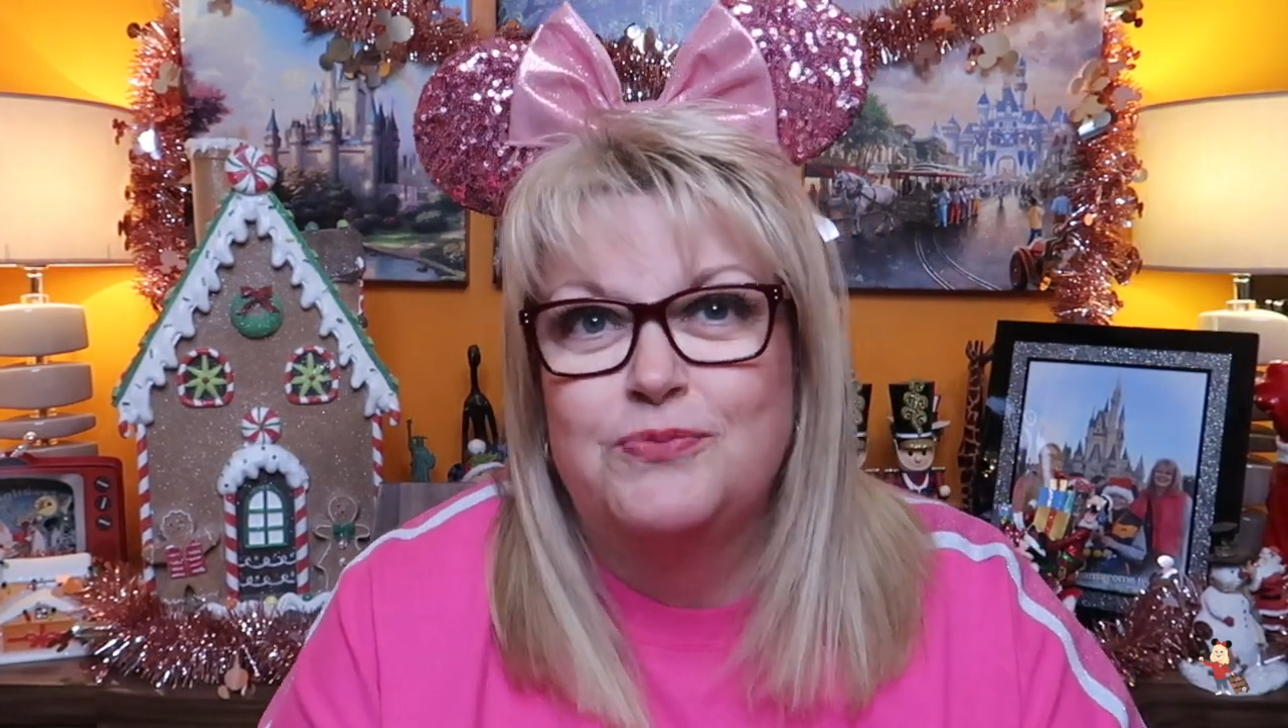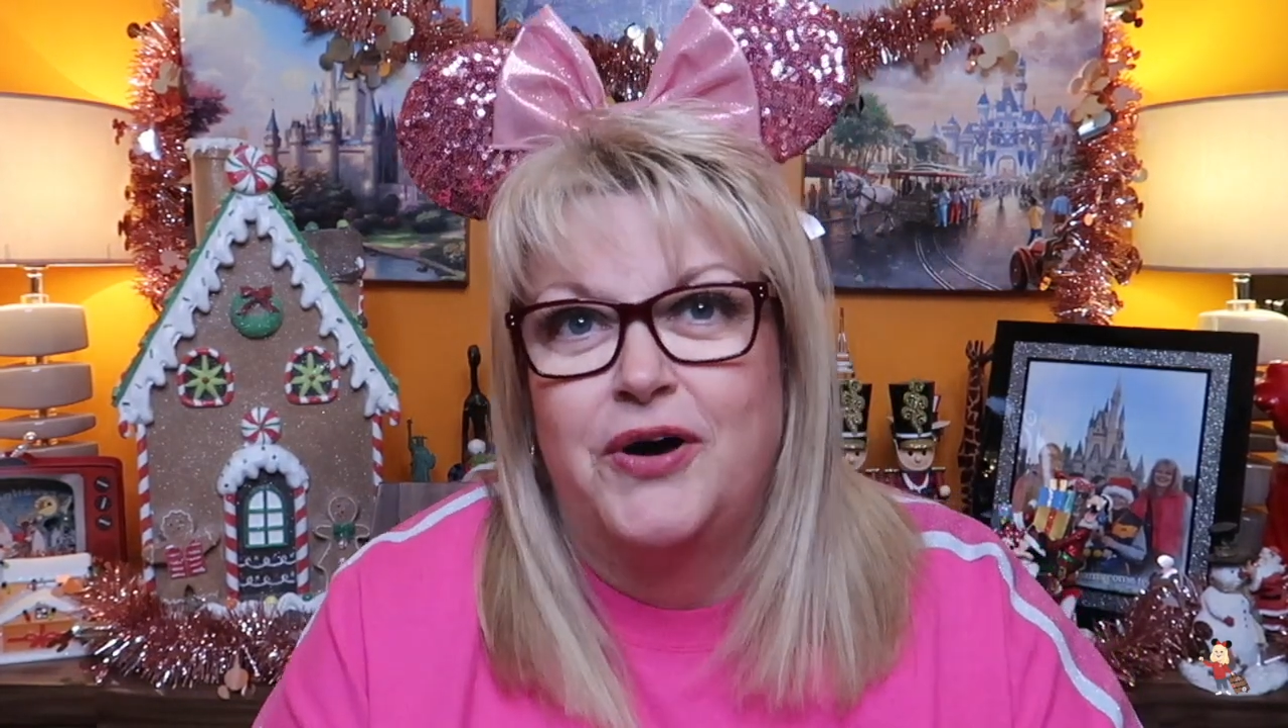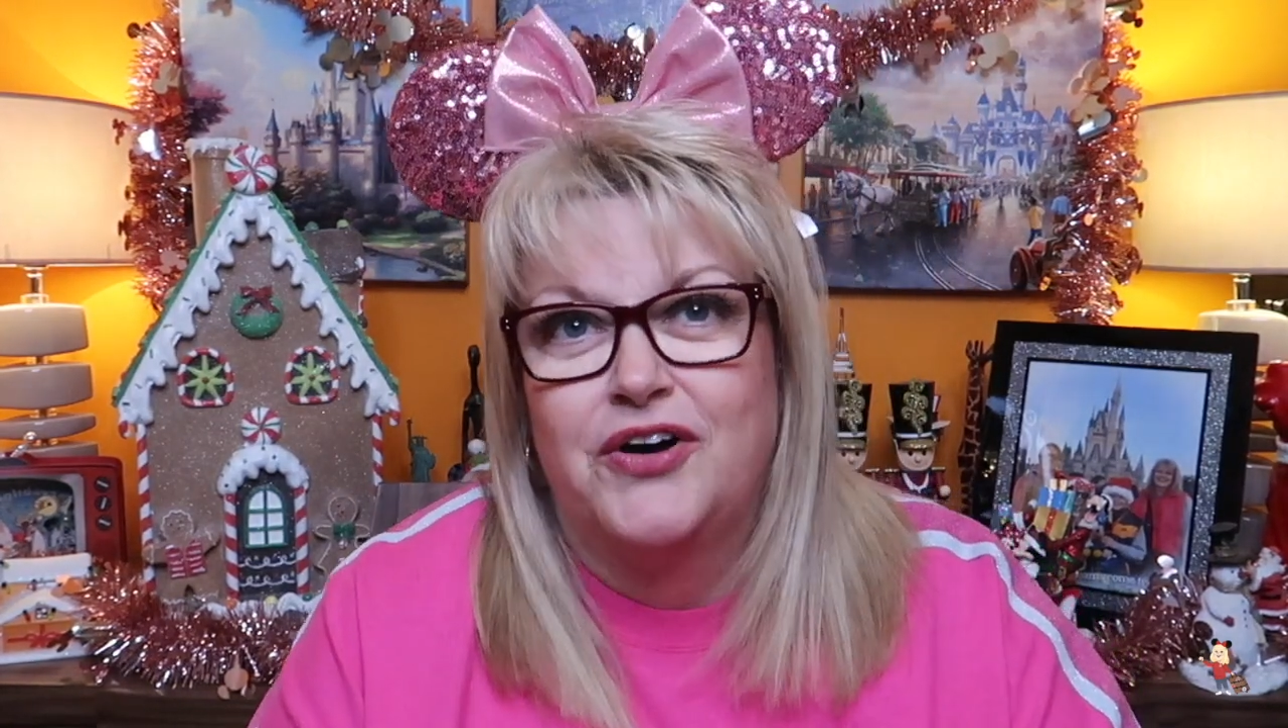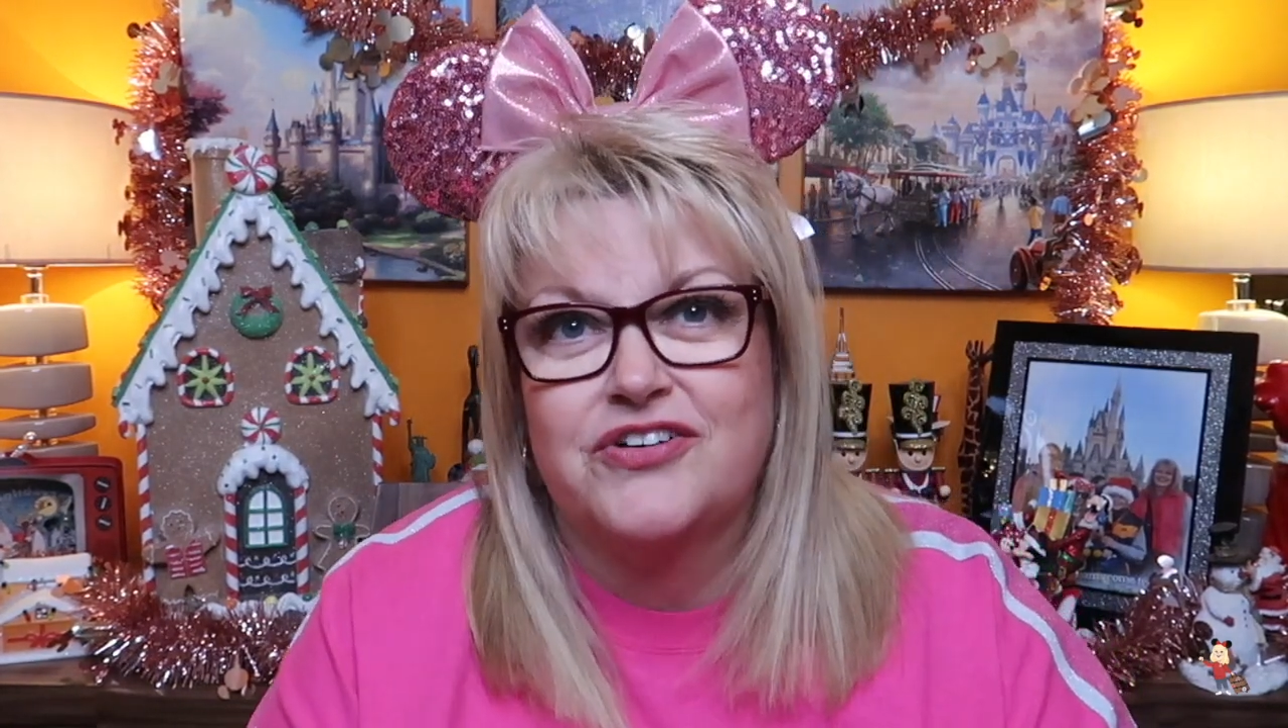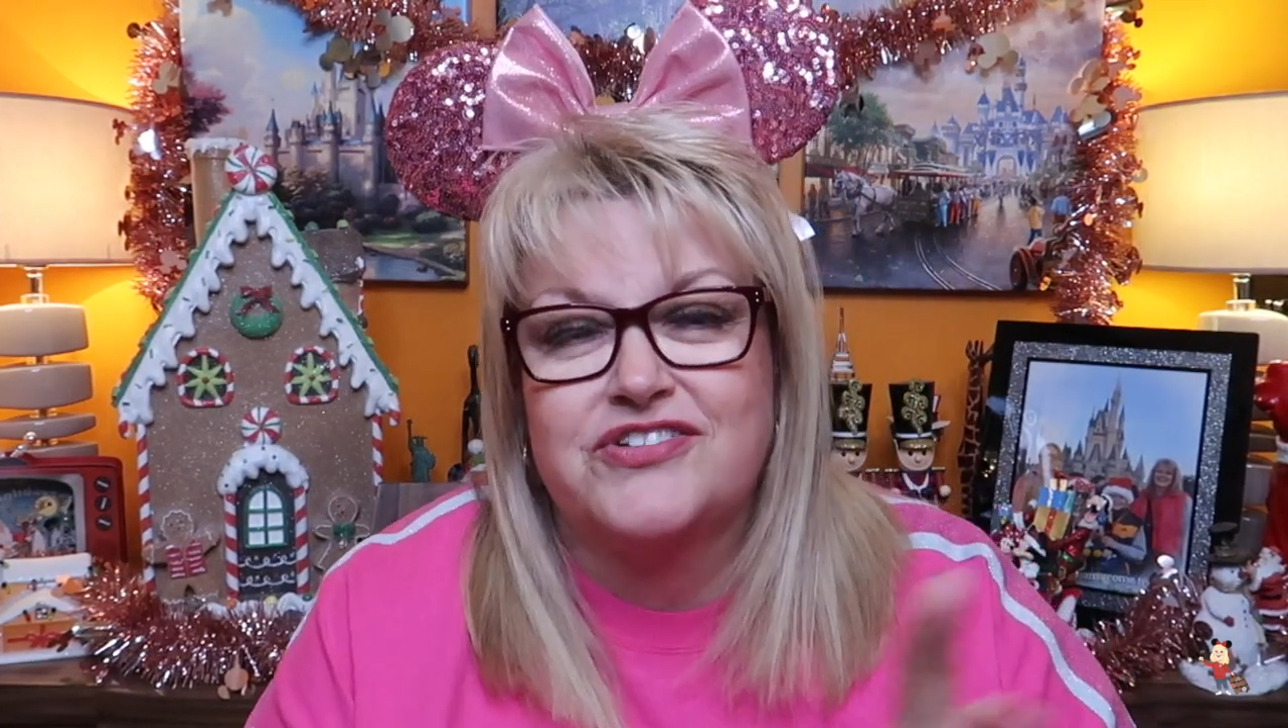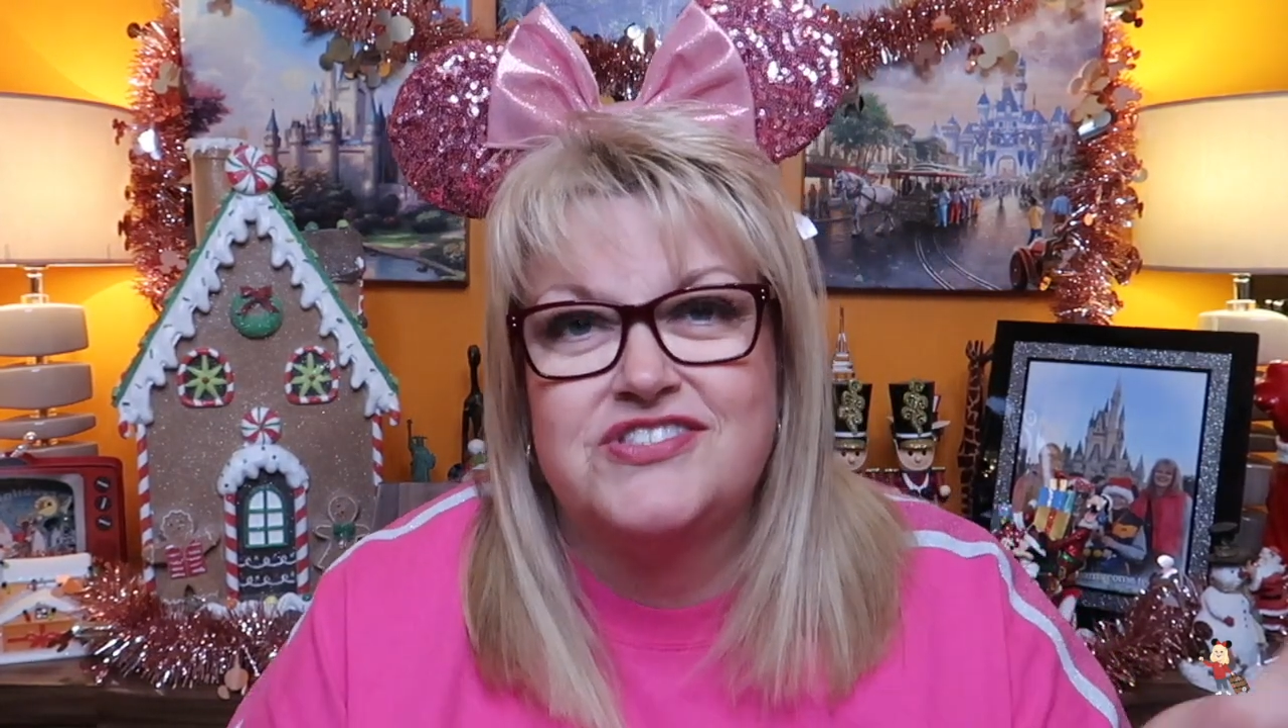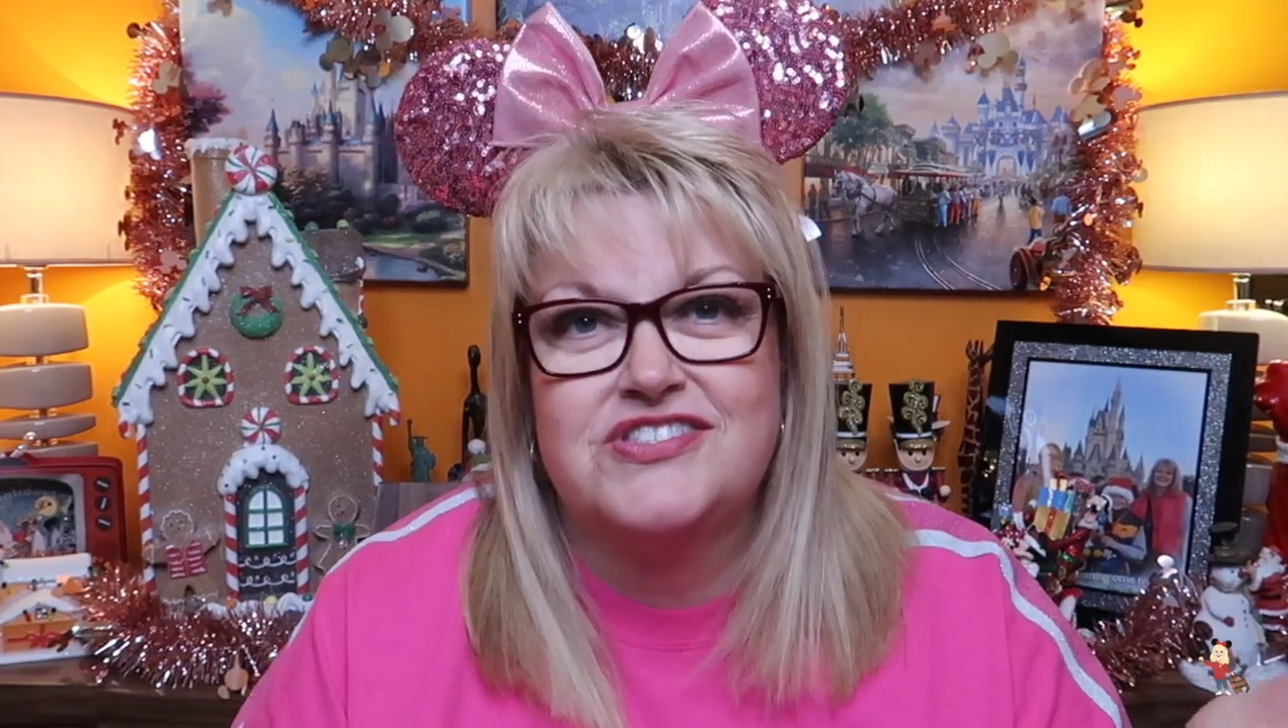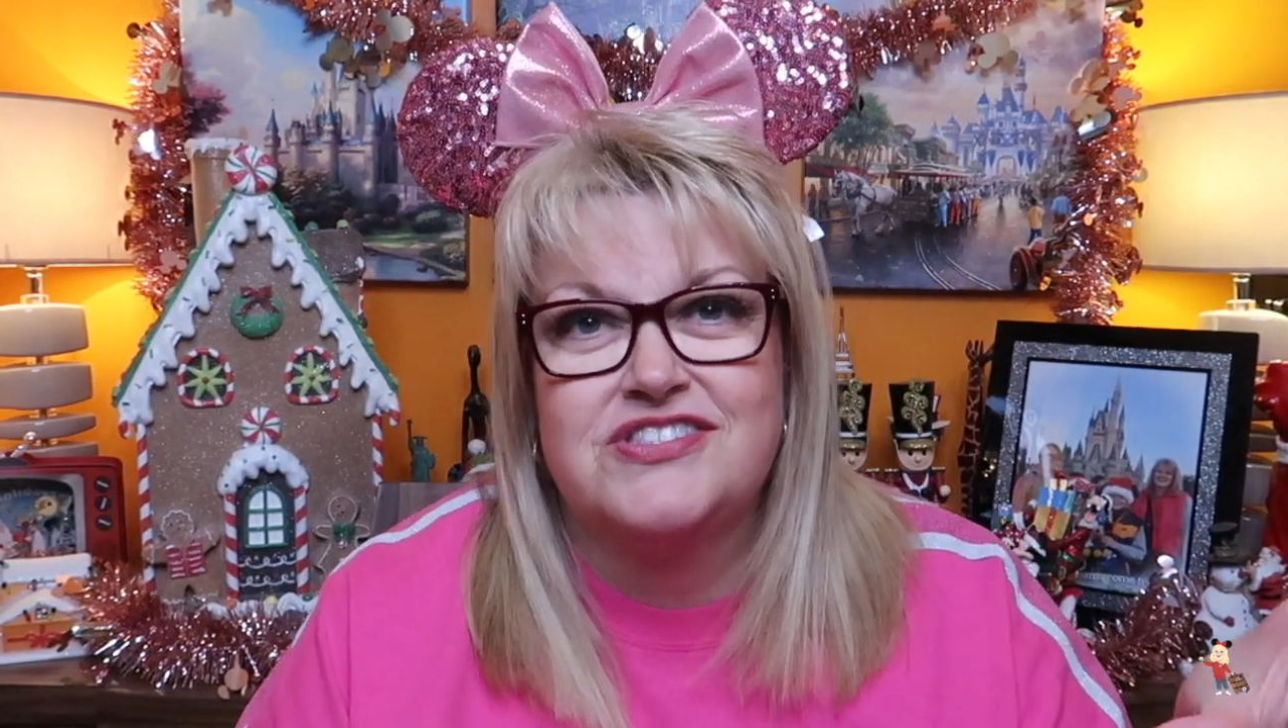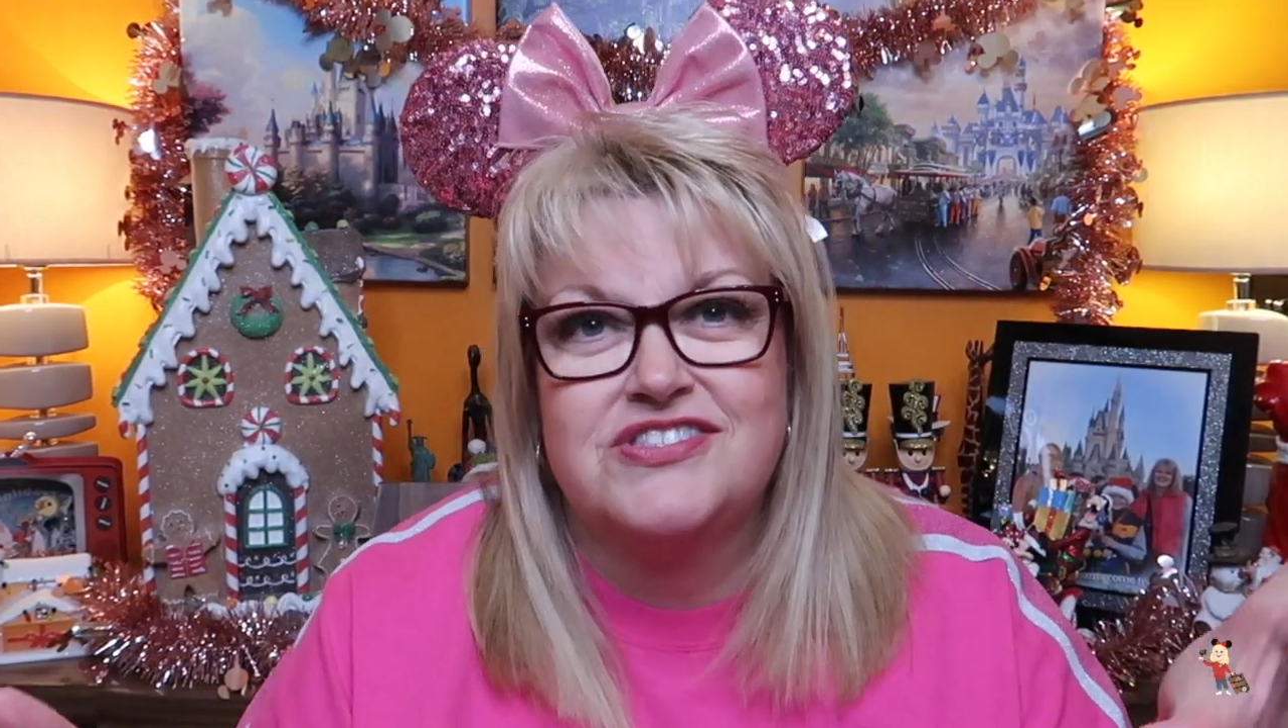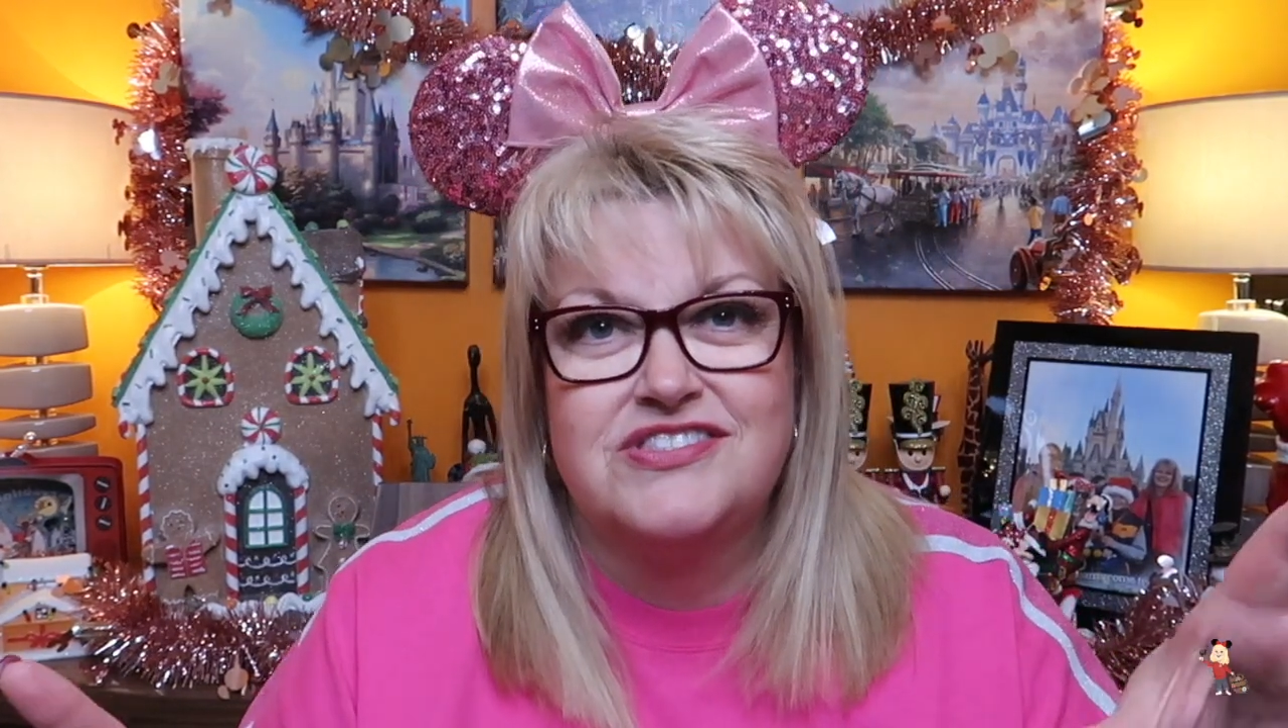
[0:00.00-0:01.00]

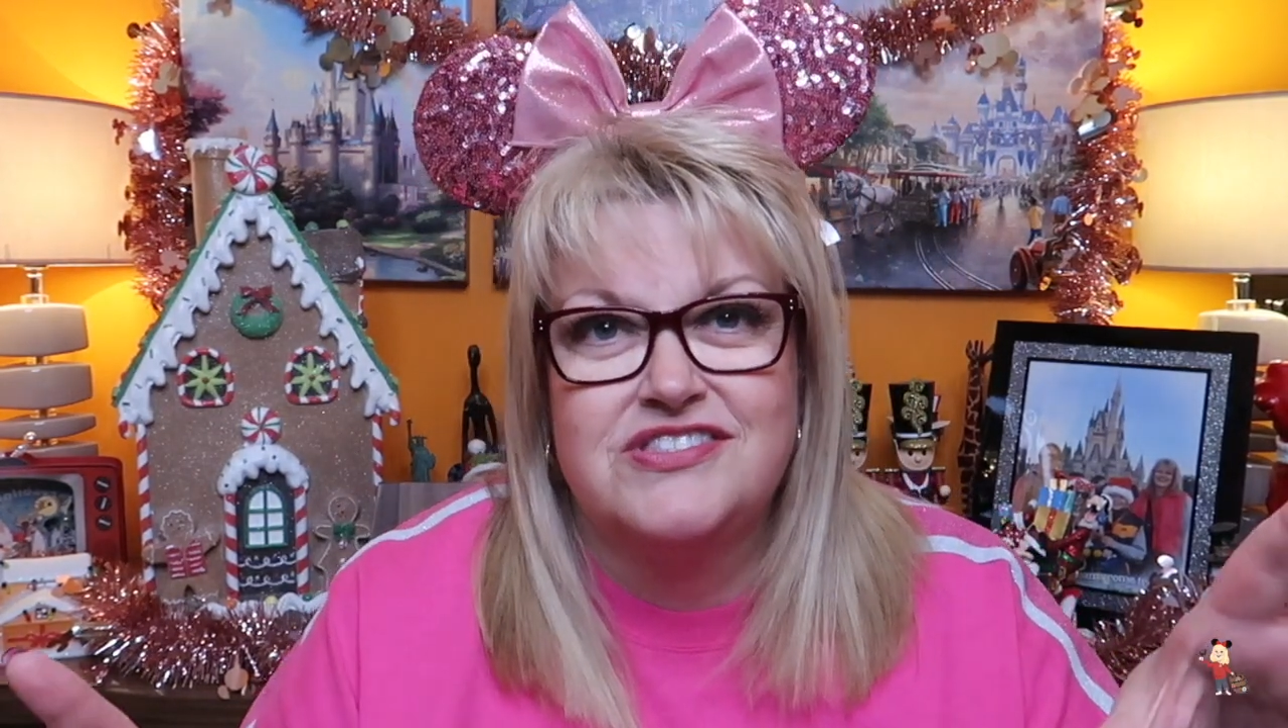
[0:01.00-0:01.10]
box,